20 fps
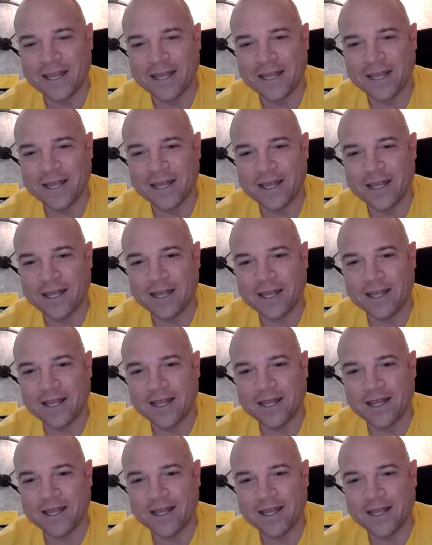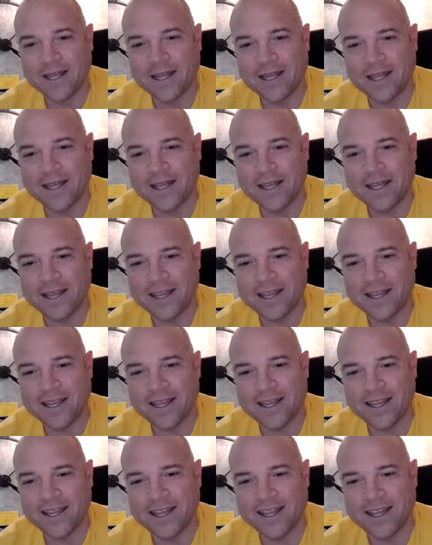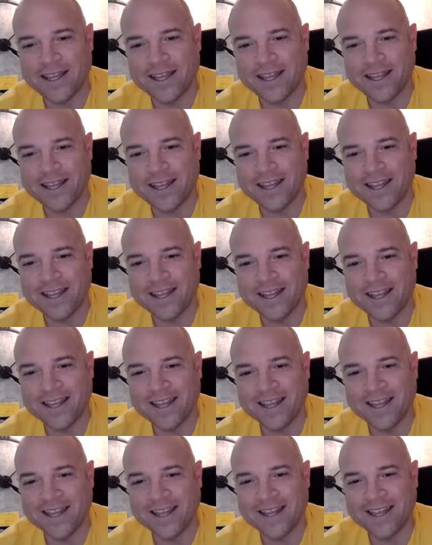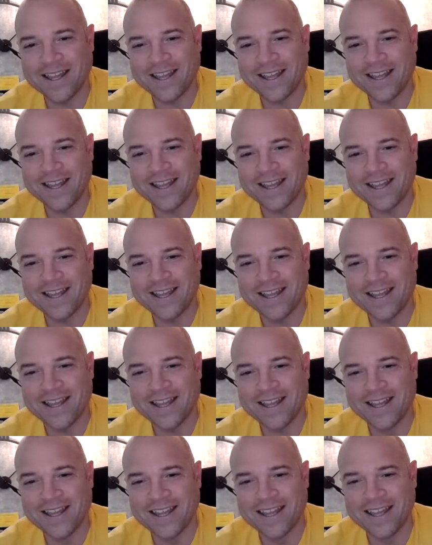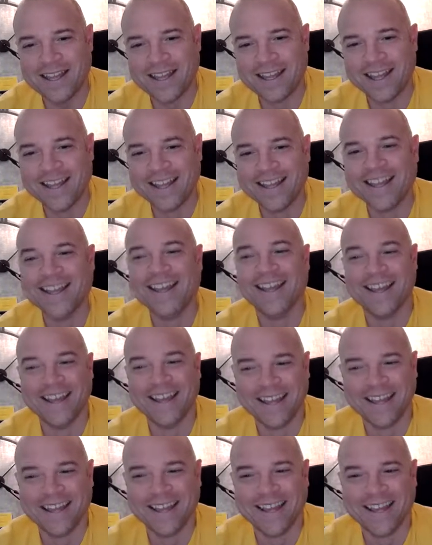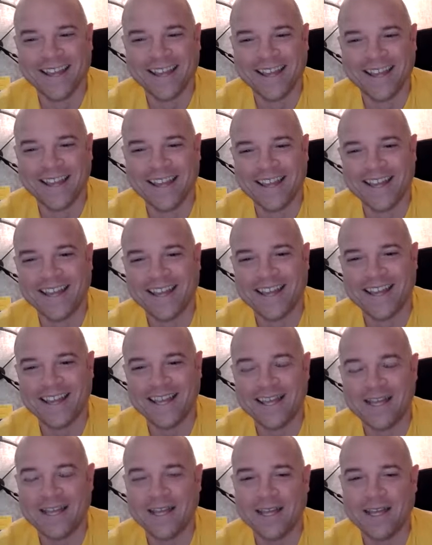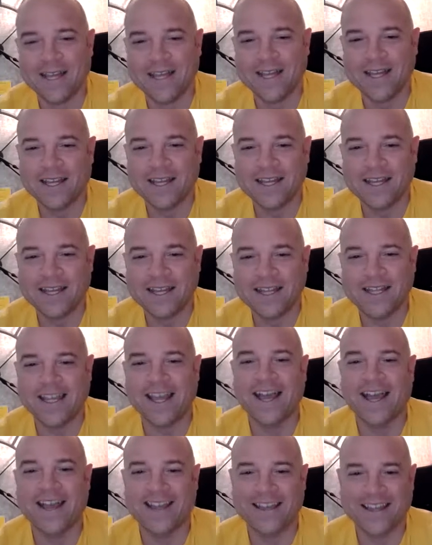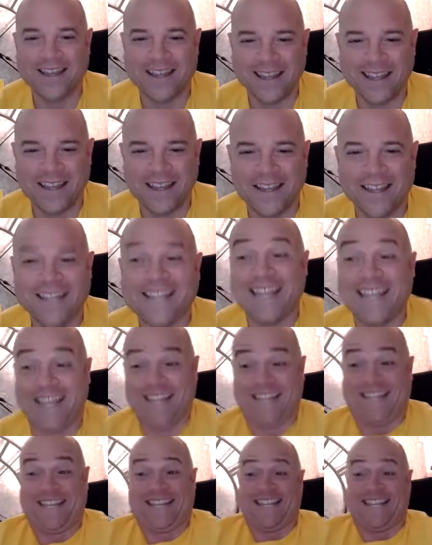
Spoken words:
(not speaking)